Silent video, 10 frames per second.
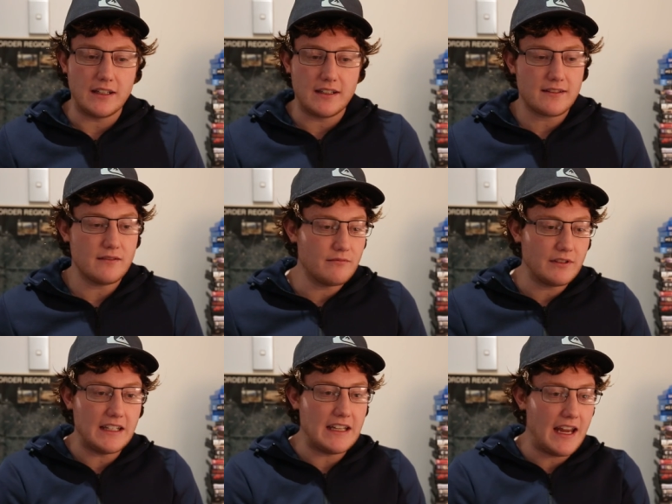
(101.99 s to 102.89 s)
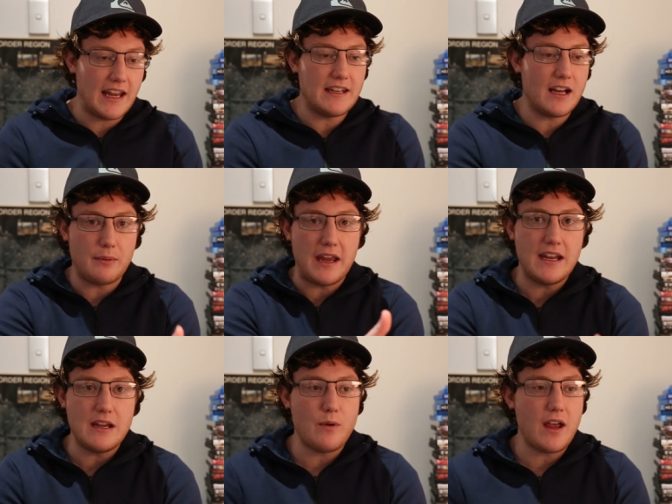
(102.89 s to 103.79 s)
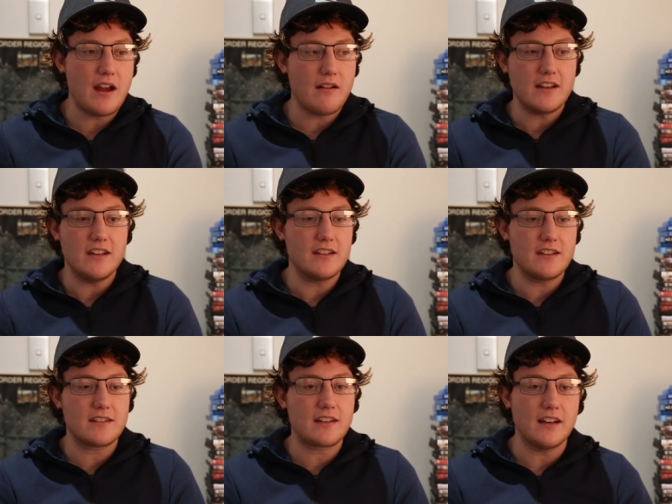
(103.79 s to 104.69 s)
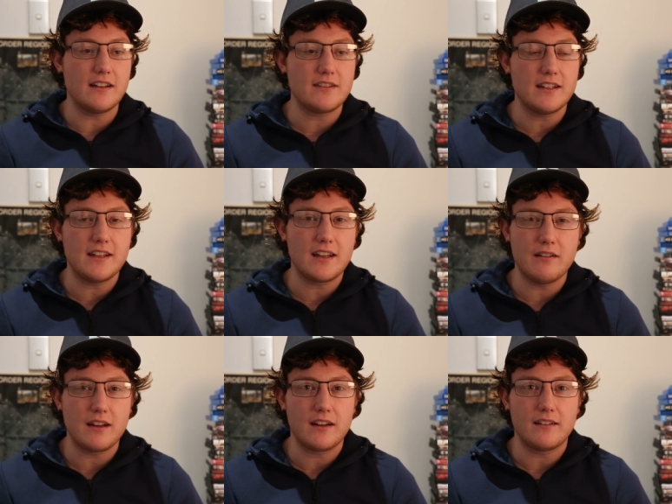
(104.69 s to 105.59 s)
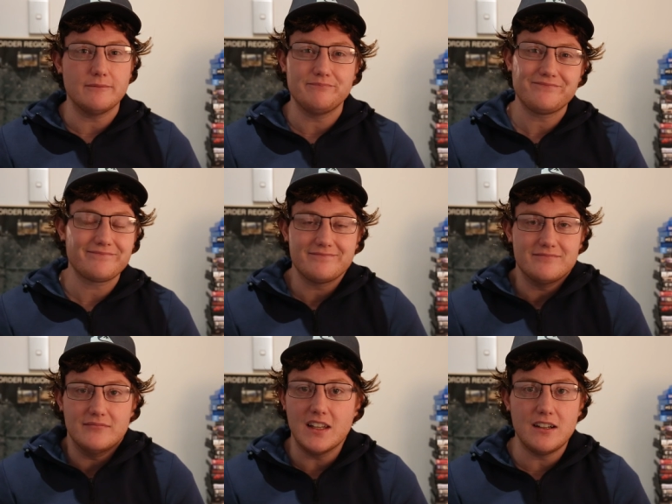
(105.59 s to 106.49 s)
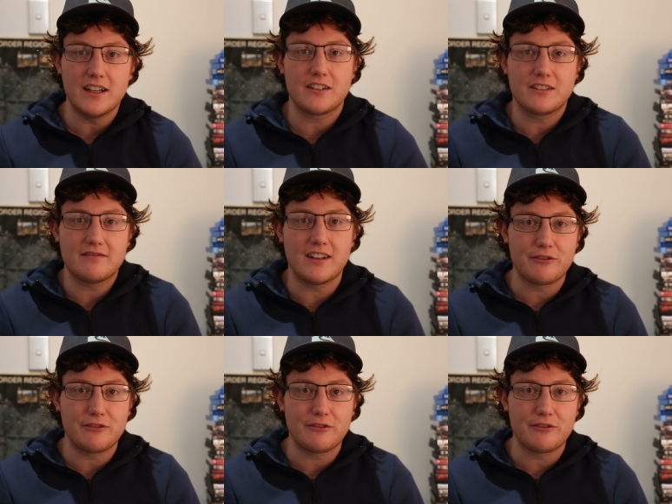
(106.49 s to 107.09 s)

It doesn't really end up anywhere, and you just kind of sit there going, "No, I don't.